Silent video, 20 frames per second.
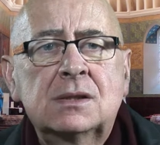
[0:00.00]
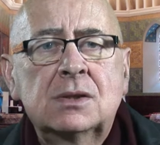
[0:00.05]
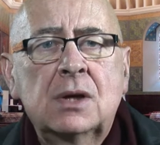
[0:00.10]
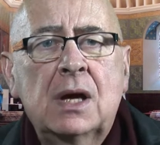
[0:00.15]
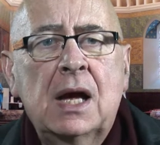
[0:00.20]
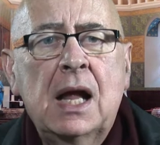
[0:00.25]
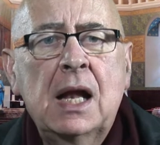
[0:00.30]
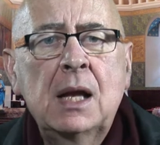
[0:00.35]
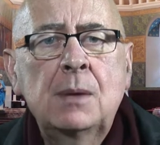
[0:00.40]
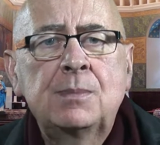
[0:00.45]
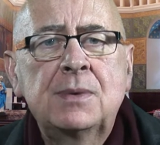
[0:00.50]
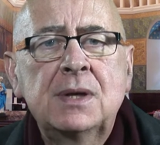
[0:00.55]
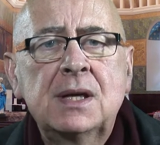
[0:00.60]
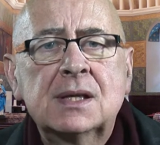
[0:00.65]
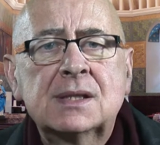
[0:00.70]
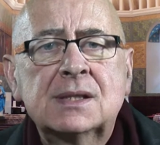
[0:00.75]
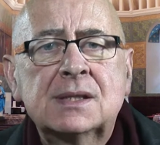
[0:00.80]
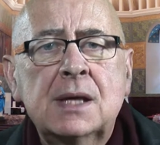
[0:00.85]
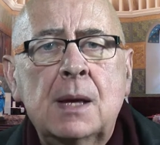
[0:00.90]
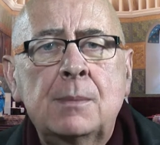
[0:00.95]
to help the
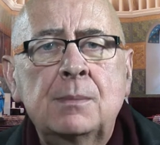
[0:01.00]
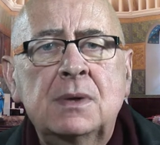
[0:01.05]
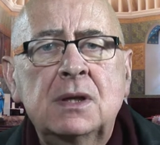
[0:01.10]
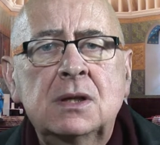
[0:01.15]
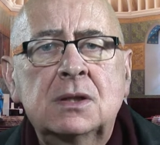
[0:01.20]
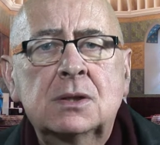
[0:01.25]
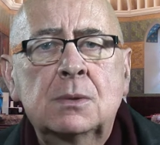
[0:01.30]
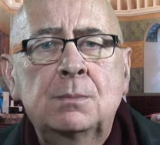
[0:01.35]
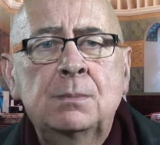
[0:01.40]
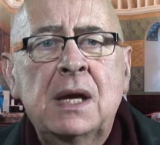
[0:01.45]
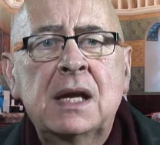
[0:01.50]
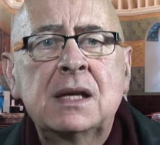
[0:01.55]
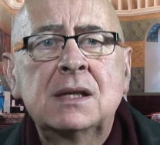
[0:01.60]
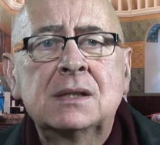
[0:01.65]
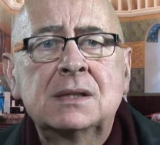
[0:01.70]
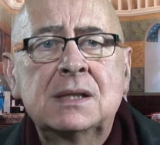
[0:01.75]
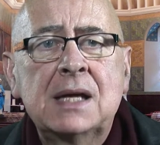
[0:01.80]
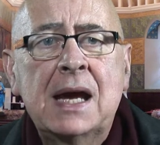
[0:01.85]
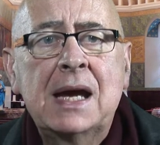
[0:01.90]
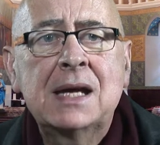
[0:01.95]
assembly to
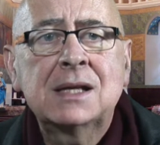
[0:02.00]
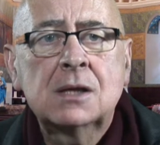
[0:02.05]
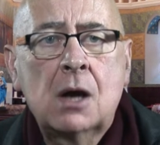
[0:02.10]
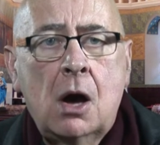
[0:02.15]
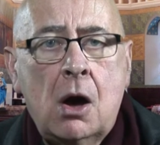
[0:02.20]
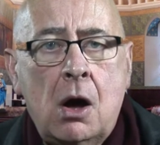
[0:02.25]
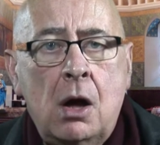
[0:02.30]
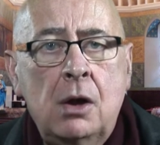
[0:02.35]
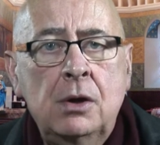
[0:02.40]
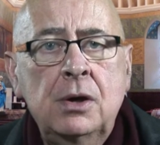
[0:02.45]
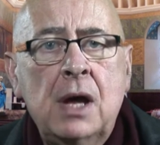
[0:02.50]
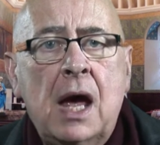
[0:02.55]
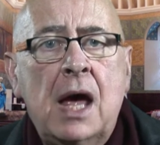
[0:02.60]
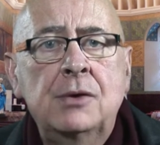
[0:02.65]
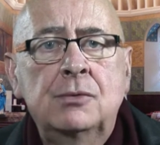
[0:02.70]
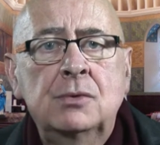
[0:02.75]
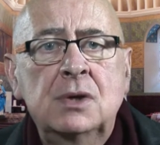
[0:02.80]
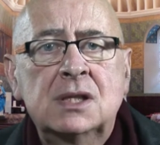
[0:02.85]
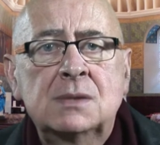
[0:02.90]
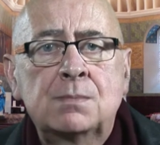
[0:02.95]
meditate on
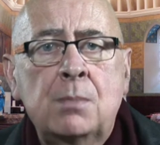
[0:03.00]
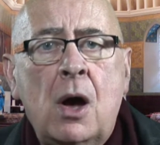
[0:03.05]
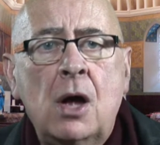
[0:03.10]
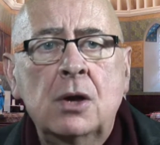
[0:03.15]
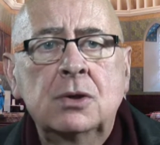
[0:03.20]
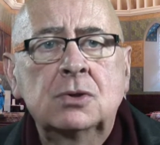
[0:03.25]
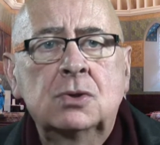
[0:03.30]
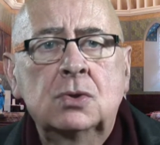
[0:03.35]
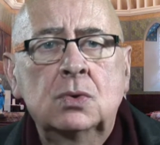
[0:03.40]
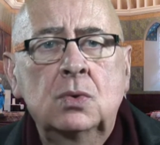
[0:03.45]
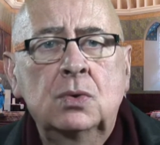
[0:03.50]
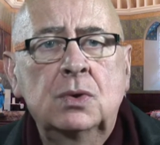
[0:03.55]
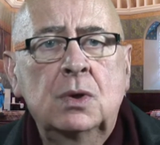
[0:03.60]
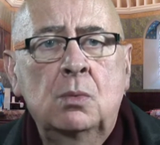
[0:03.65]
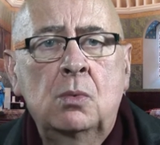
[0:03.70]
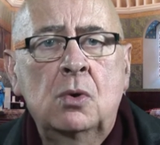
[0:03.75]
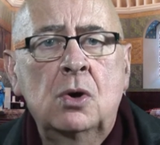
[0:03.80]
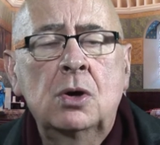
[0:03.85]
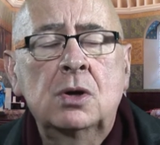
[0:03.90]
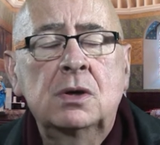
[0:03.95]
and respond to the
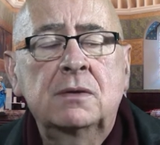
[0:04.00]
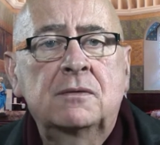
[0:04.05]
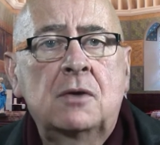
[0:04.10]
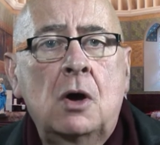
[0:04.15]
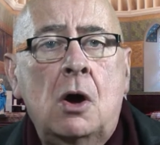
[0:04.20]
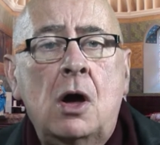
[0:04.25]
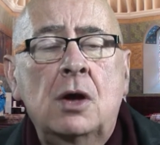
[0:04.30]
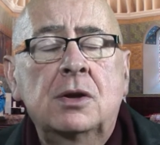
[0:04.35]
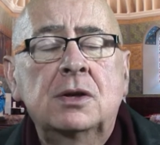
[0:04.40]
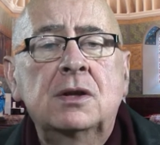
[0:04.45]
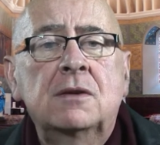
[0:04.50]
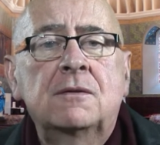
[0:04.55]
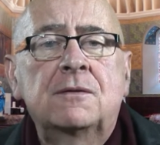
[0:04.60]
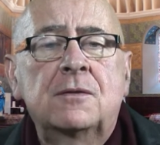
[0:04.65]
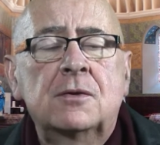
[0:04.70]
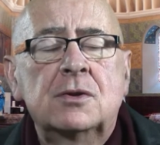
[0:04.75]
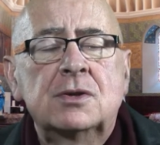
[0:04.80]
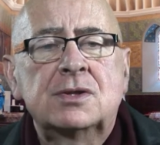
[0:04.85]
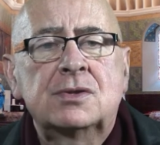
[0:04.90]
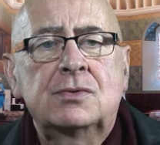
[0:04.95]
Word of God in the
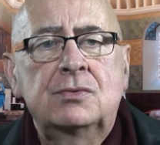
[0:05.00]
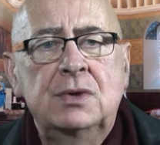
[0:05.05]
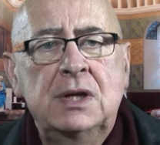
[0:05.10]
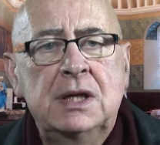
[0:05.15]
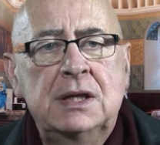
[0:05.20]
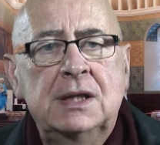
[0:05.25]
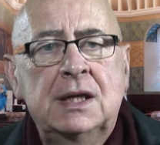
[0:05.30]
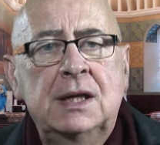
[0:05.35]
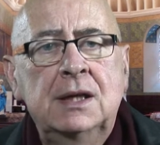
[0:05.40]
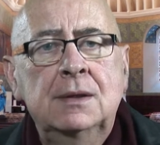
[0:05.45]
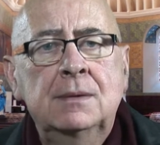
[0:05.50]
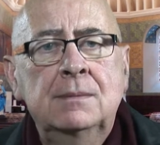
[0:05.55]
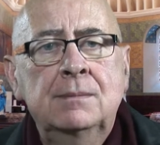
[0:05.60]
first reading.